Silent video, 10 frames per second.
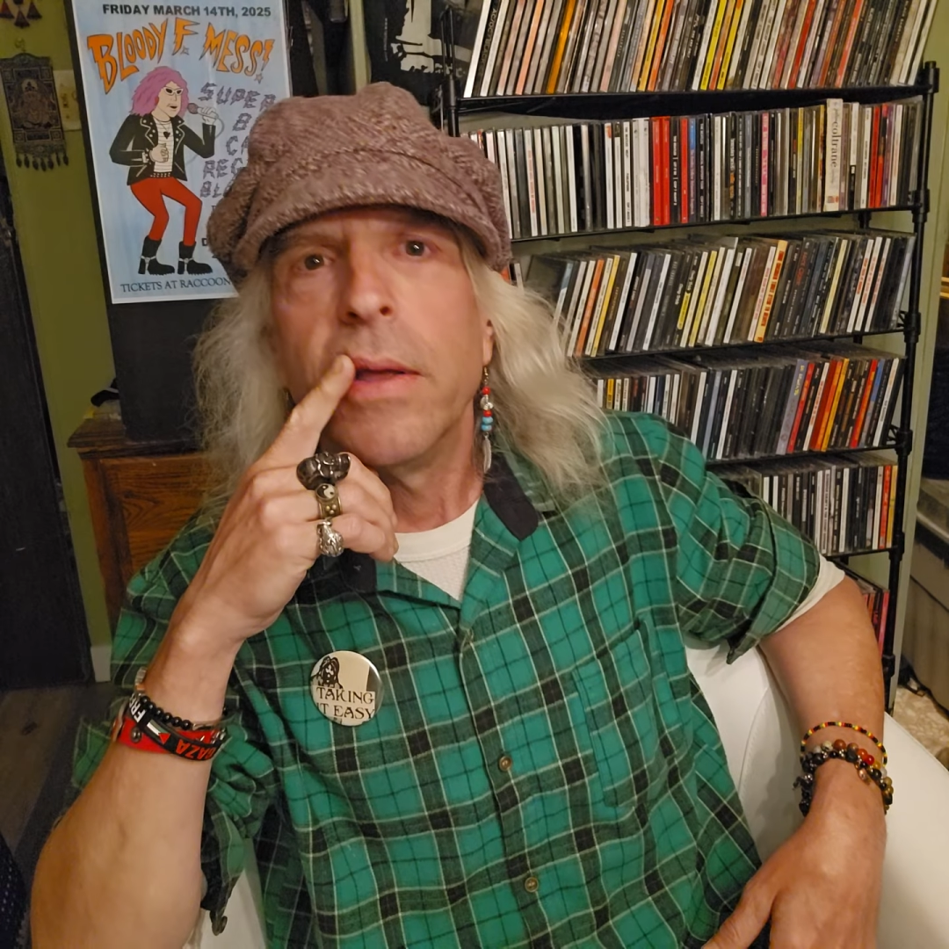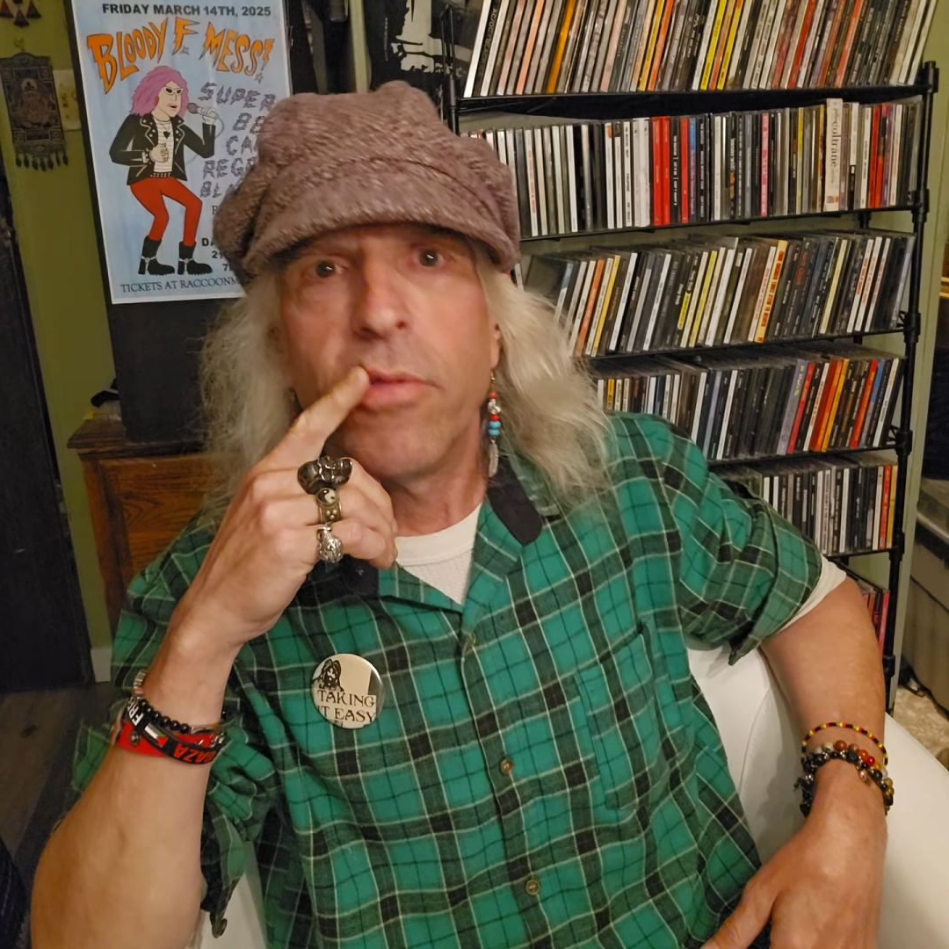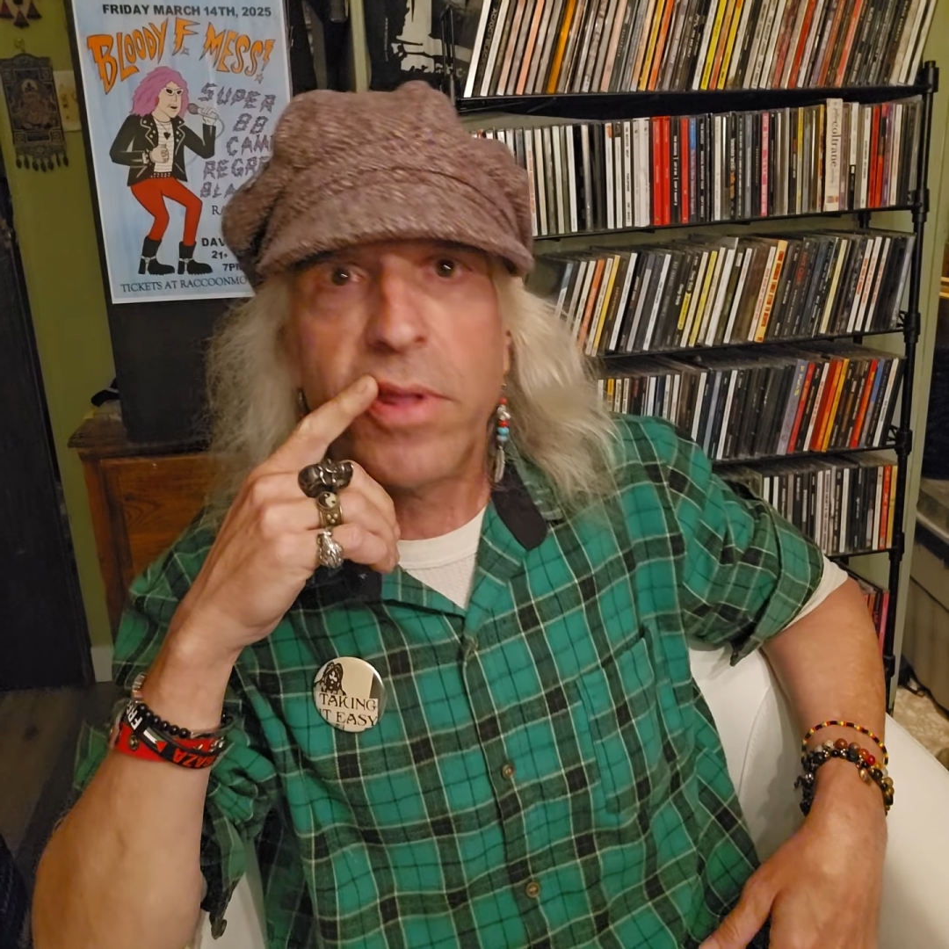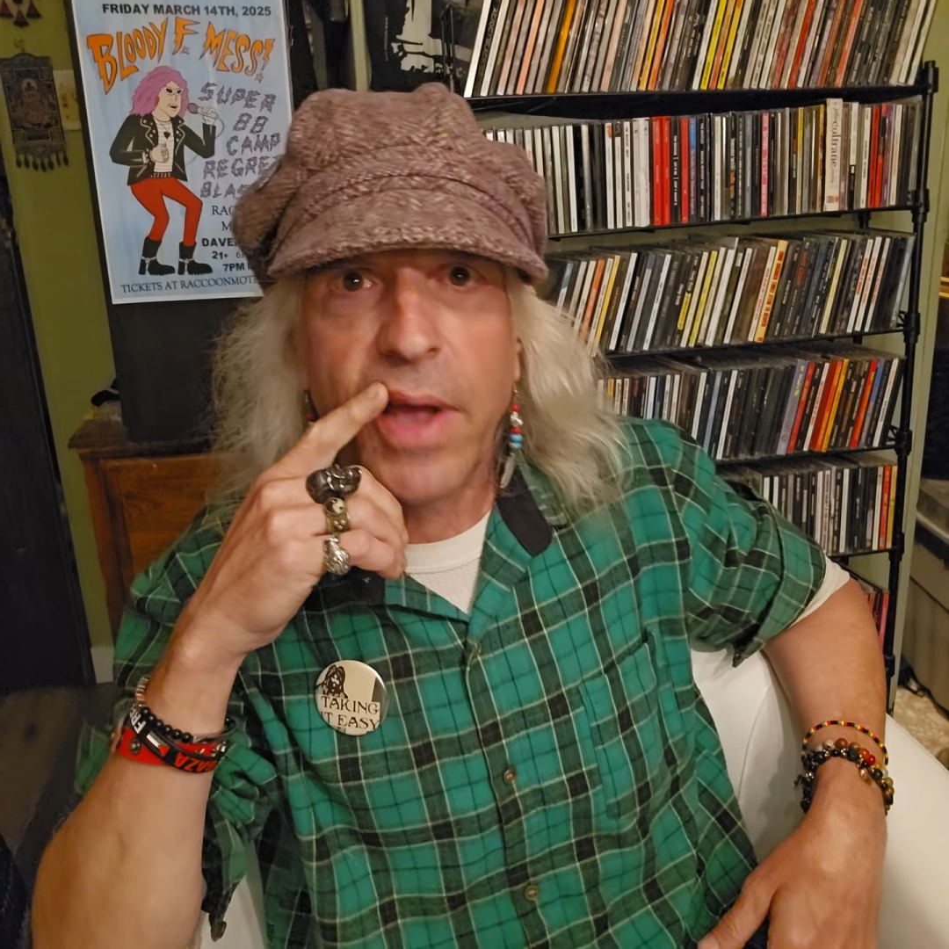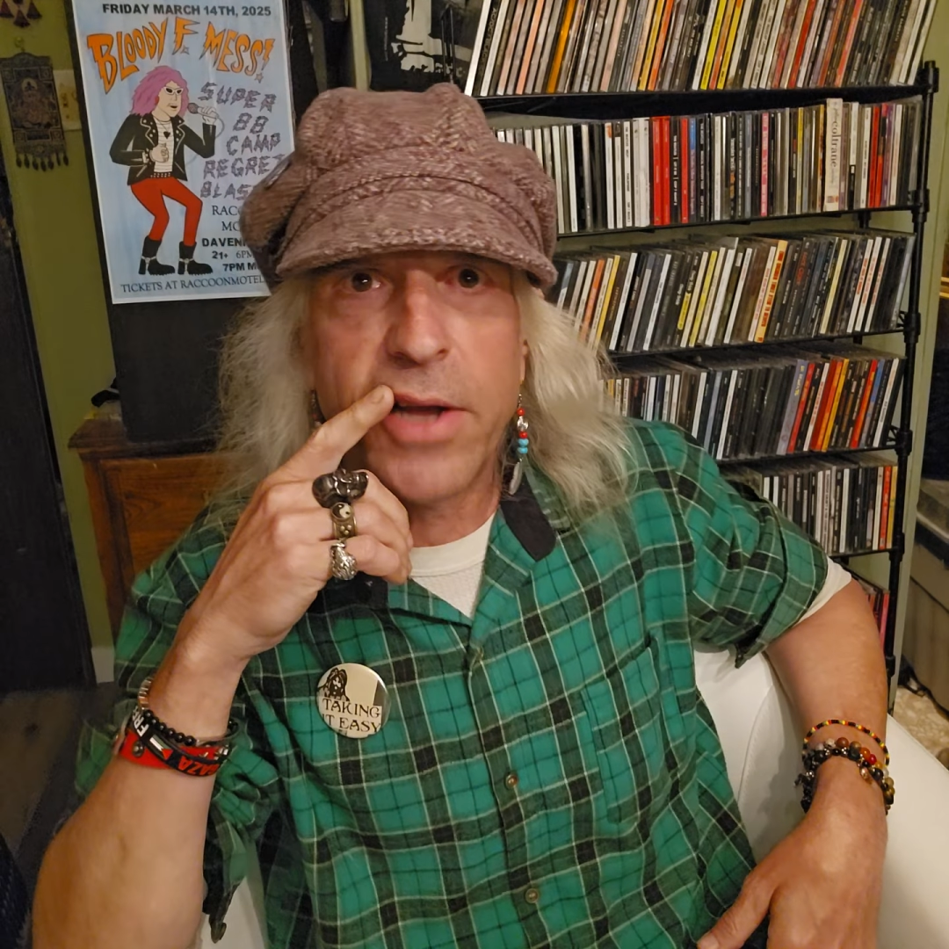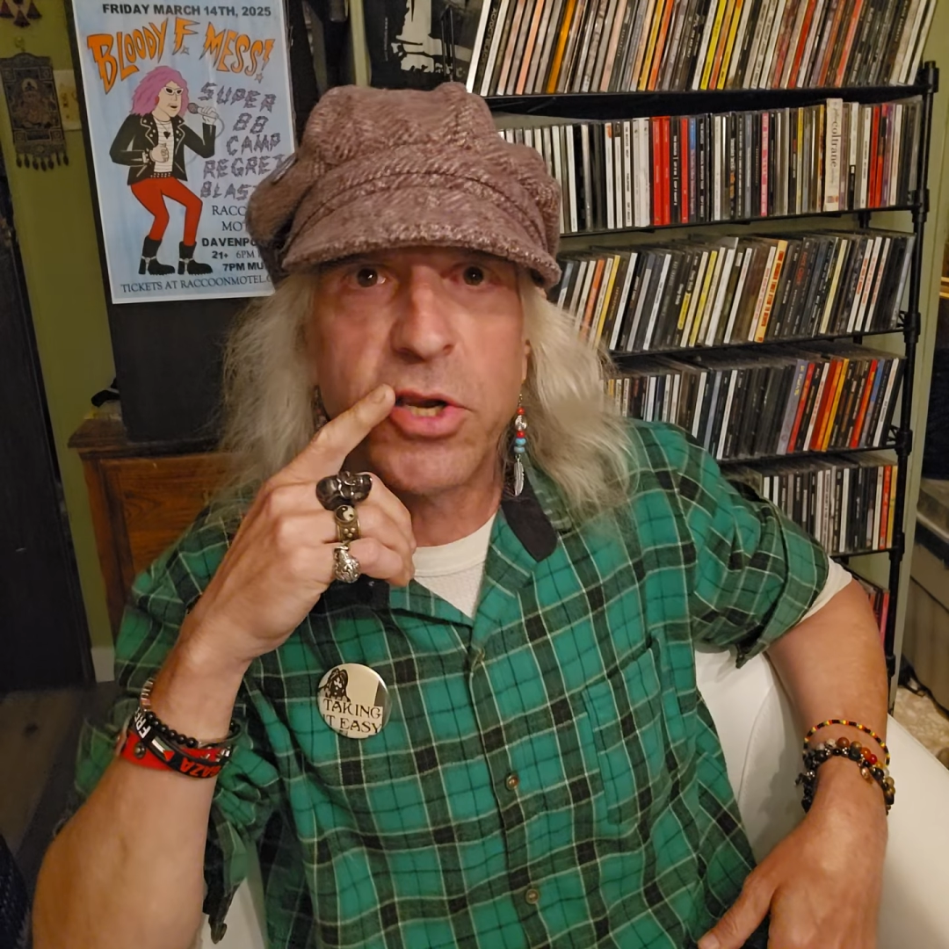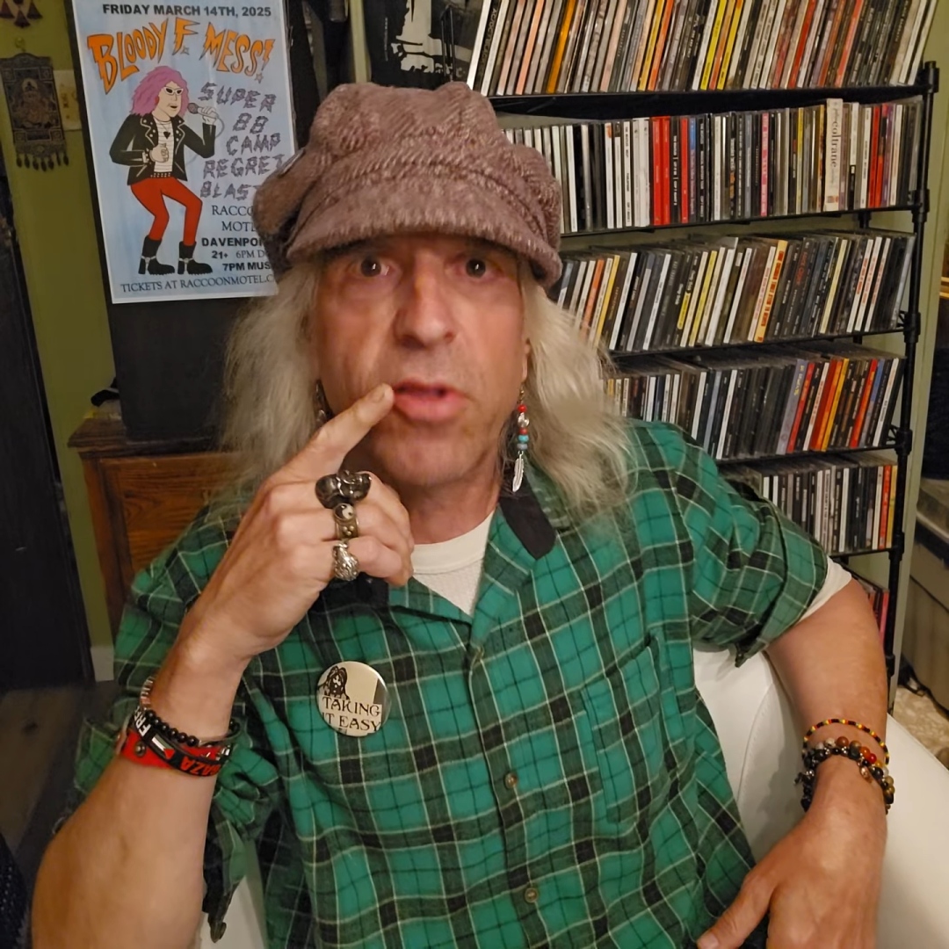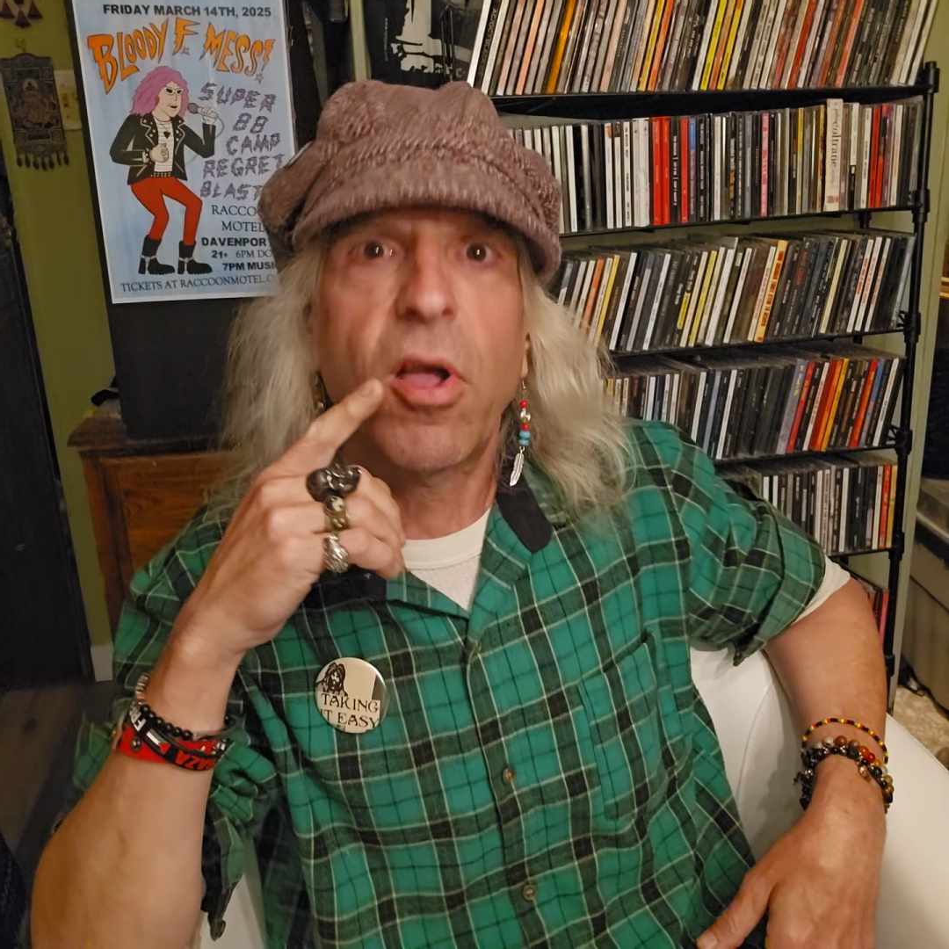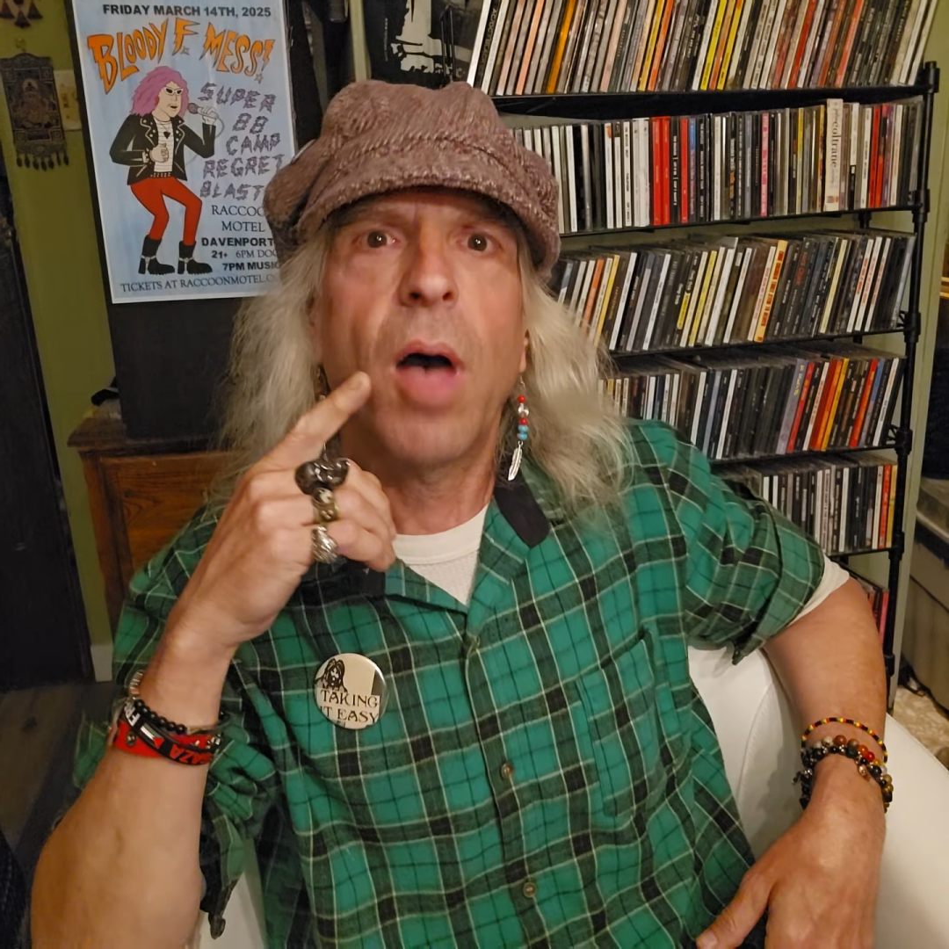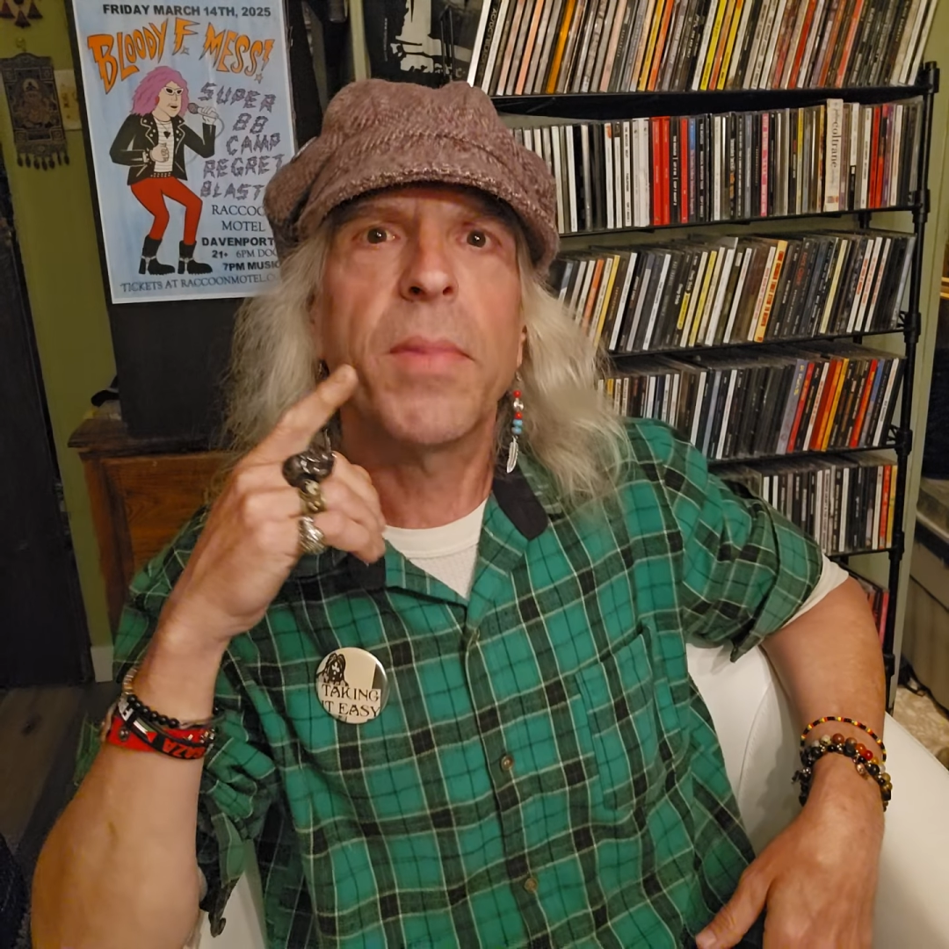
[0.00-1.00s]
this guy
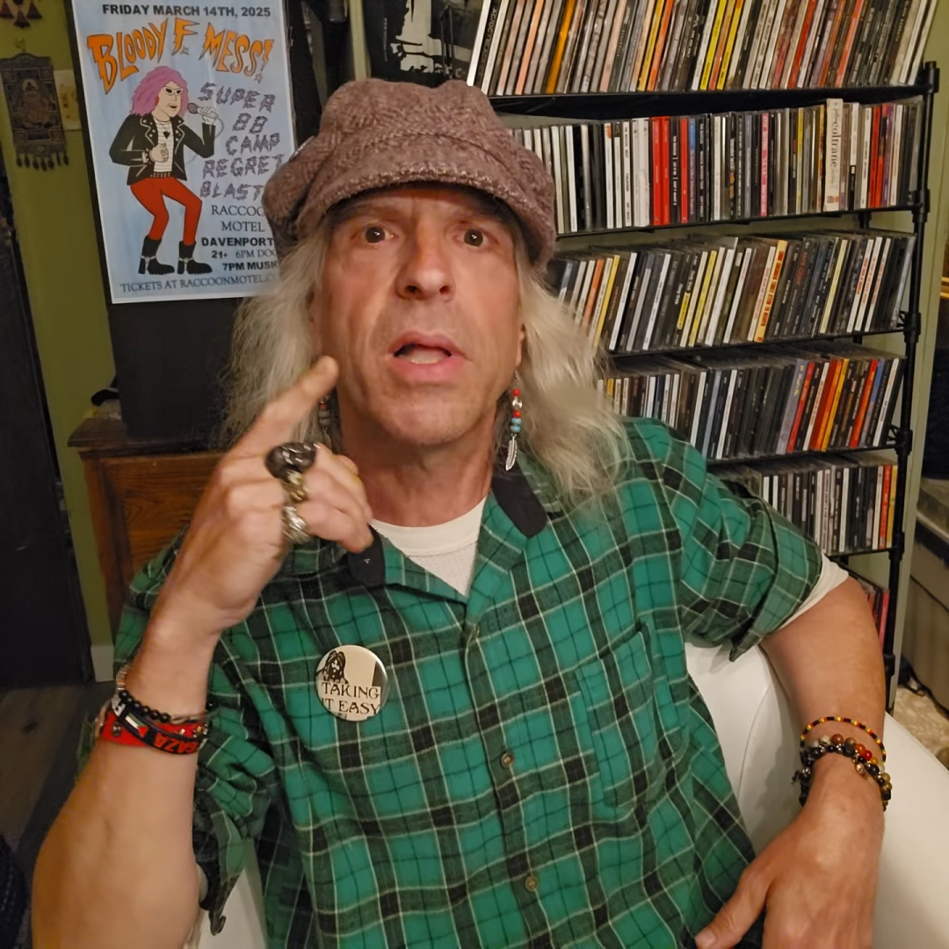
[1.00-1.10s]
just taught